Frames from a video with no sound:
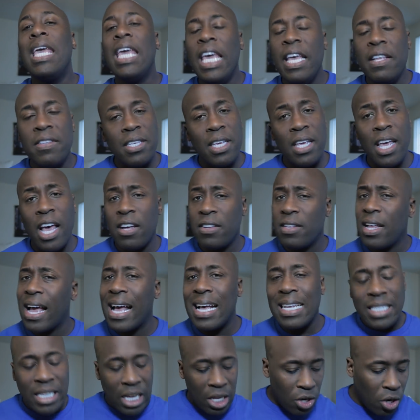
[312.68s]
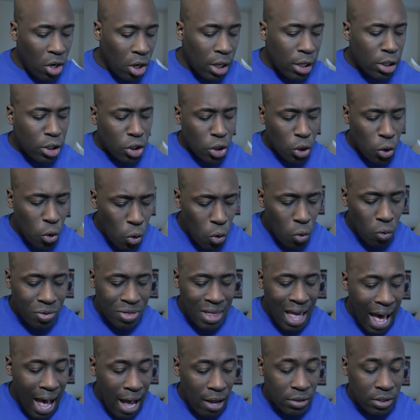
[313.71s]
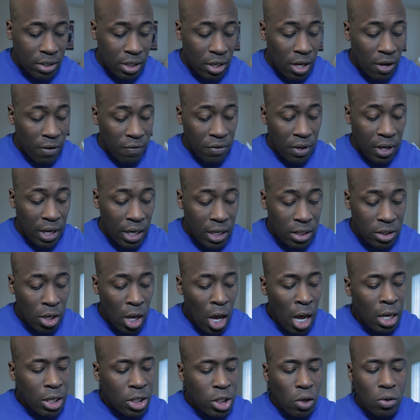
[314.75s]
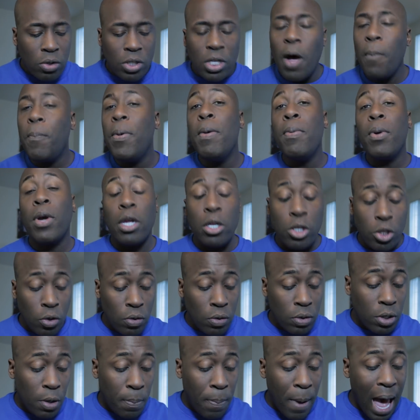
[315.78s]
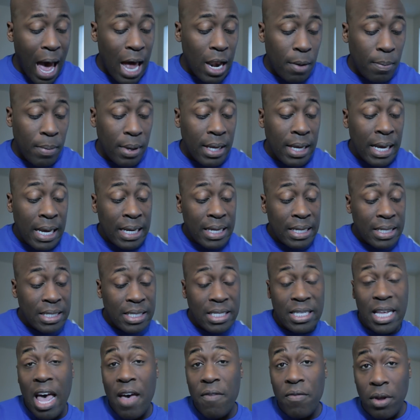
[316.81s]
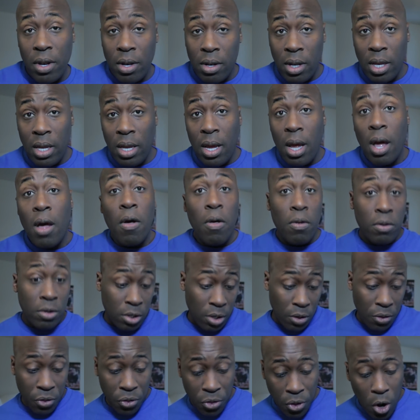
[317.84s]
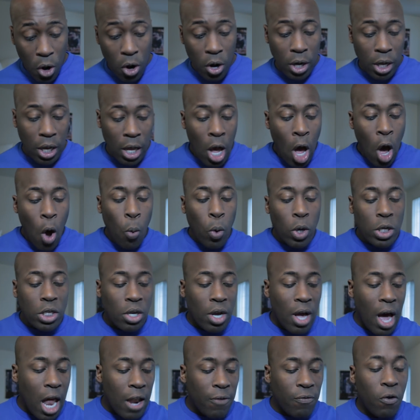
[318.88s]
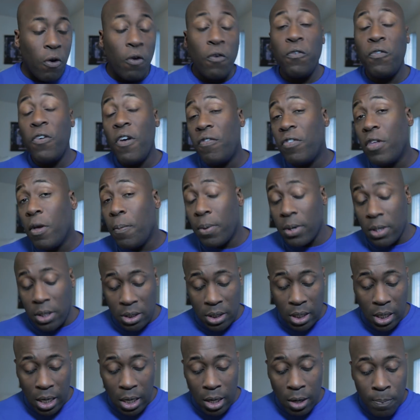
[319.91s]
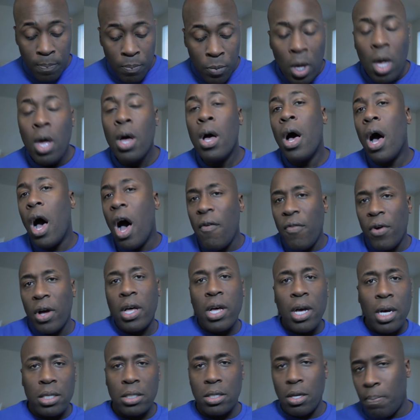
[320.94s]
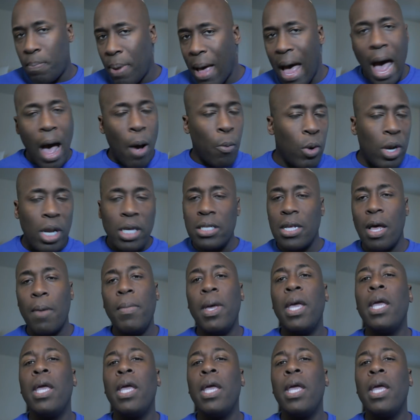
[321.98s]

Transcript: ETFs. Like I said, nearly 2,000 of these. So some people can choose the pie to be 70, to 30, which accounted for 50% of a custom pie. What does that